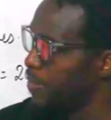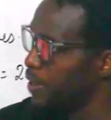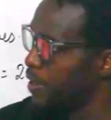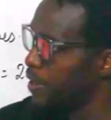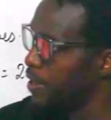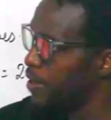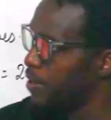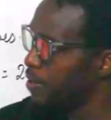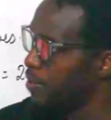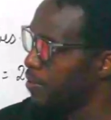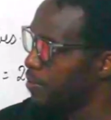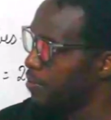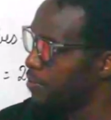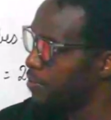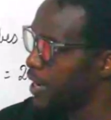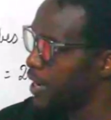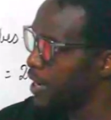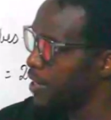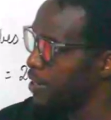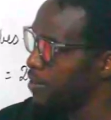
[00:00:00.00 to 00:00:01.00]
5,
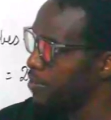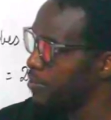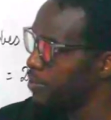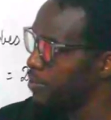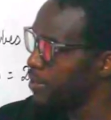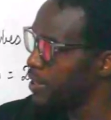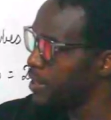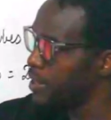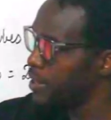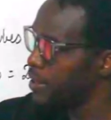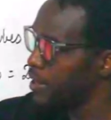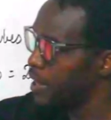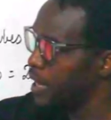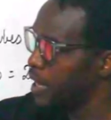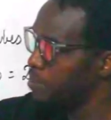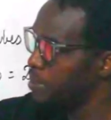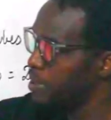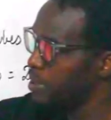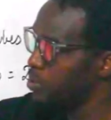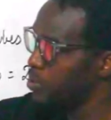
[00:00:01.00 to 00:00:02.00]
and below here
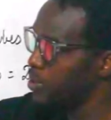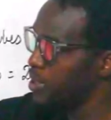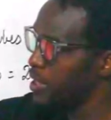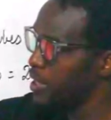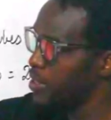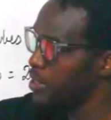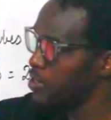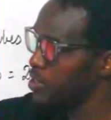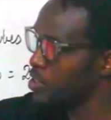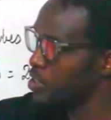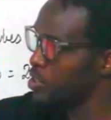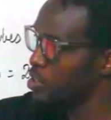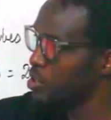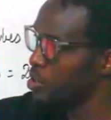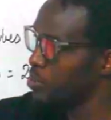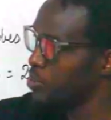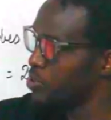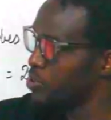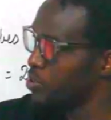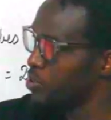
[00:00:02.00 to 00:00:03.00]
is a cube, so
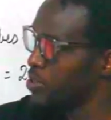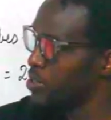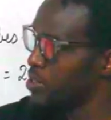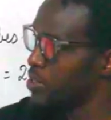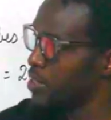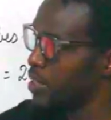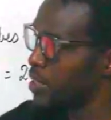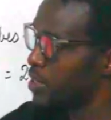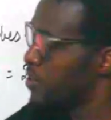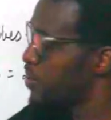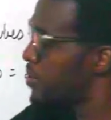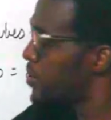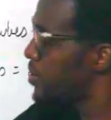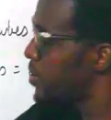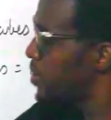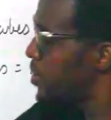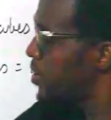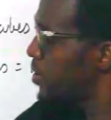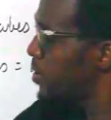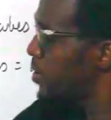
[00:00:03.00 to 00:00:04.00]
6.
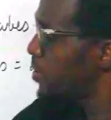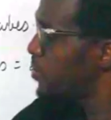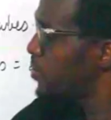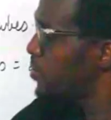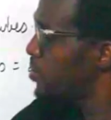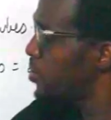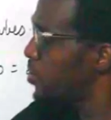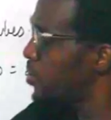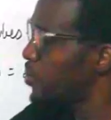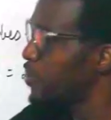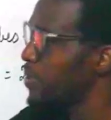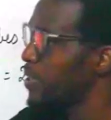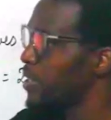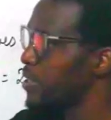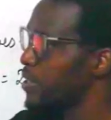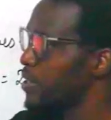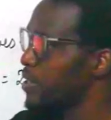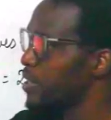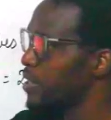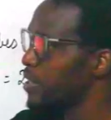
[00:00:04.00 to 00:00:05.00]
So we can think
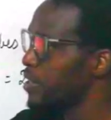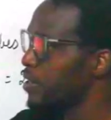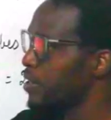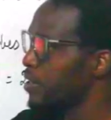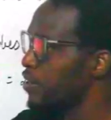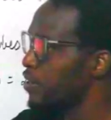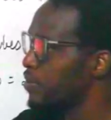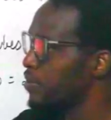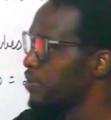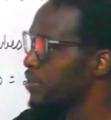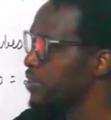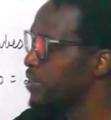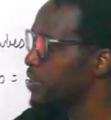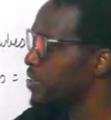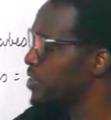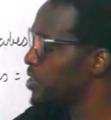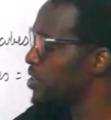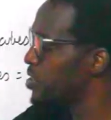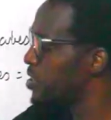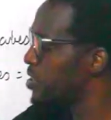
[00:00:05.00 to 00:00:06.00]
of this
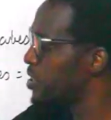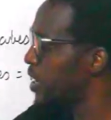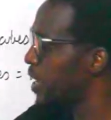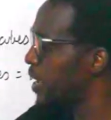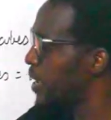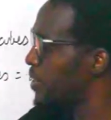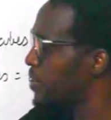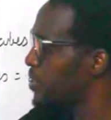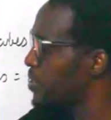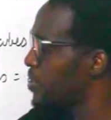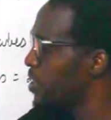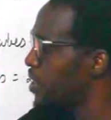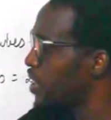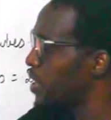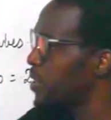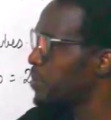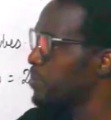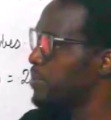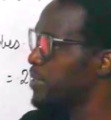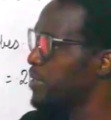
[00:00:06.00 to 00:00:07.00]
as
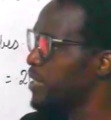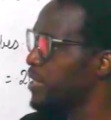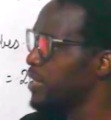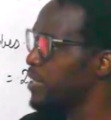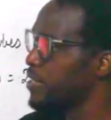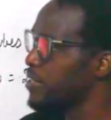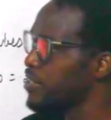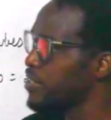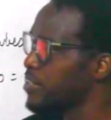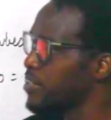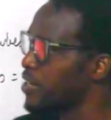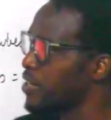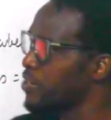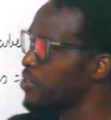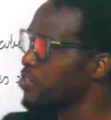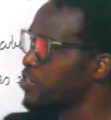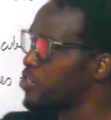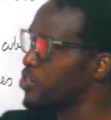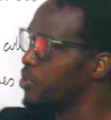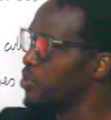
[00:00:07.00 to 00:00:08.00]
being 6 cubes
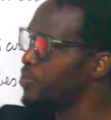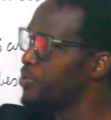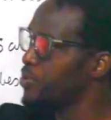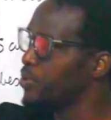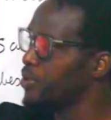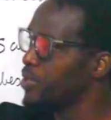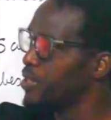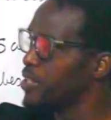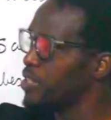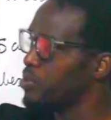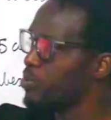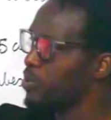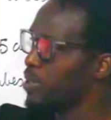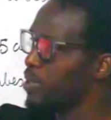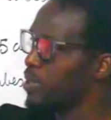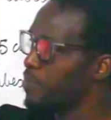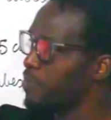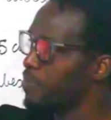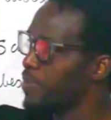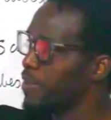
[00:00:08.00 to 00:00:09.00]
going this way.
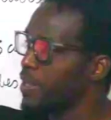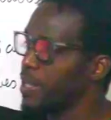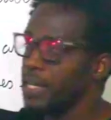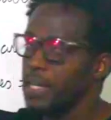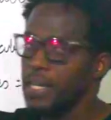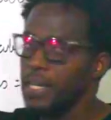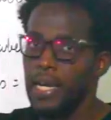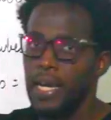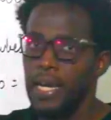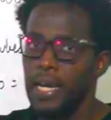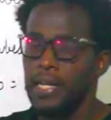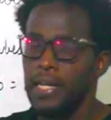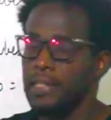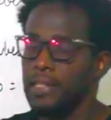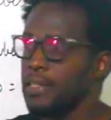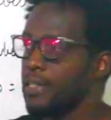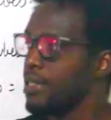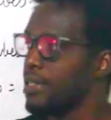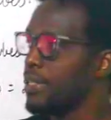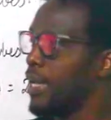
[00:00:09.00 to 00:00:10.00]
And
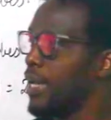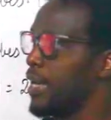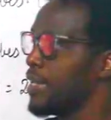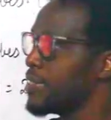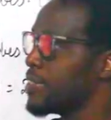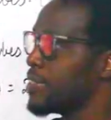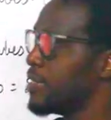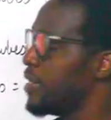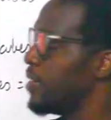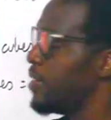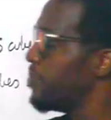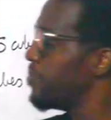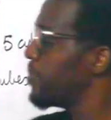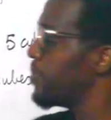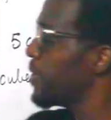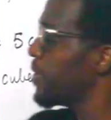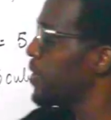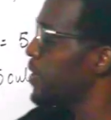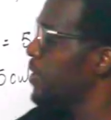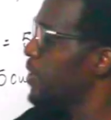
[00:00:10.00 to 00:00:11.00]
lastly,
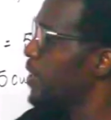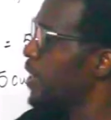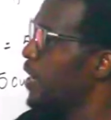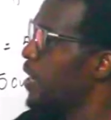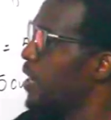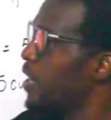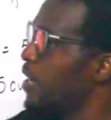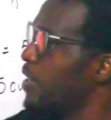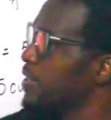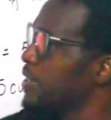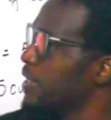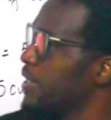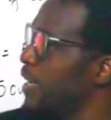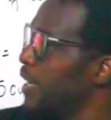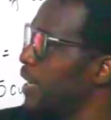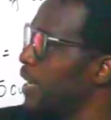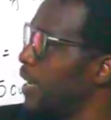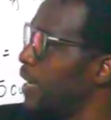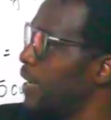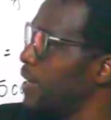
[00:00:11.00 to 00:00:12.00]
the
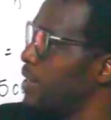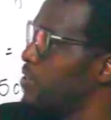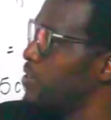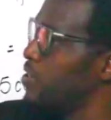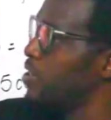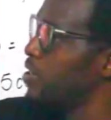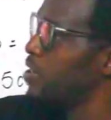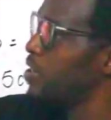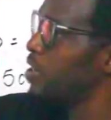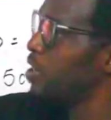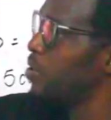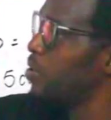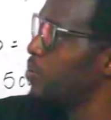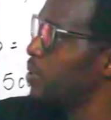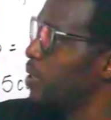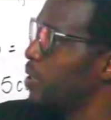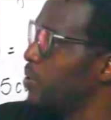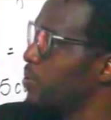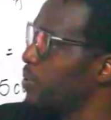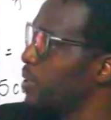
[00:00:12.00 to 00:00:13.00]
height, we already
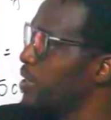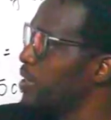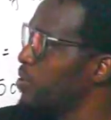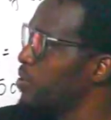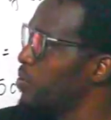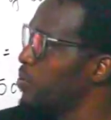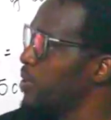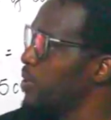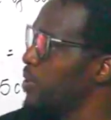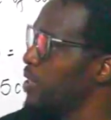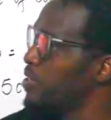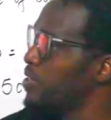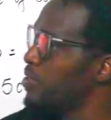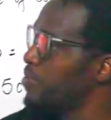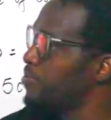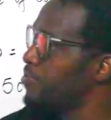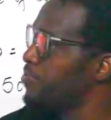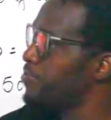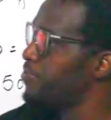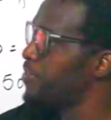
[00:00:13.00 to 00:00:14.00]
know it's
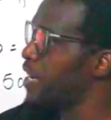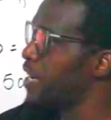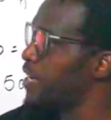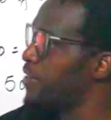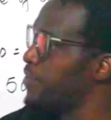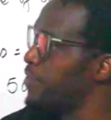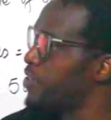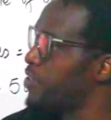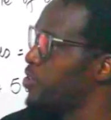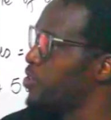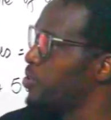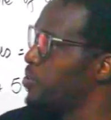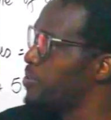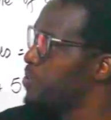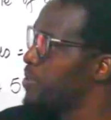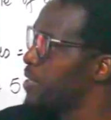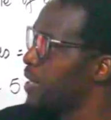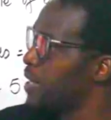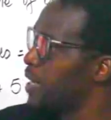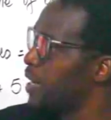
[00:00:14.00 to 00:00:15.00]
5 cubes in
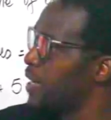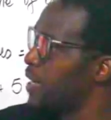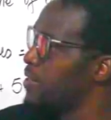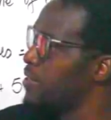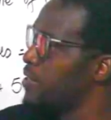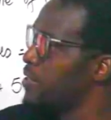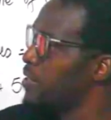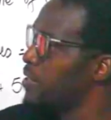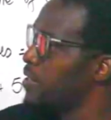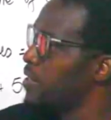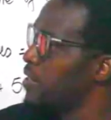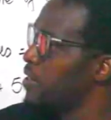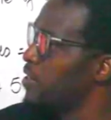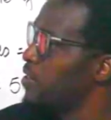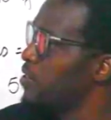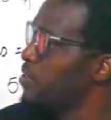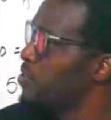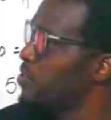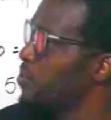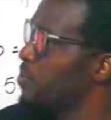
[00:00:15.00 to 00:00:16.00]
height, so we
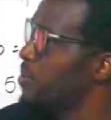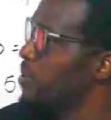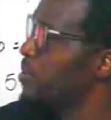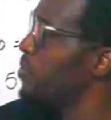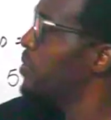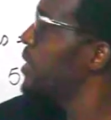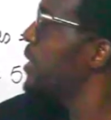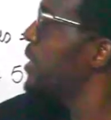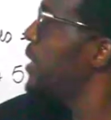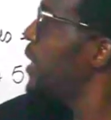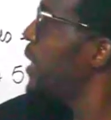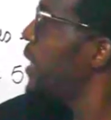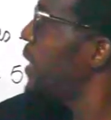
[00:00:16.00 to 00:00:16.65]
know the height is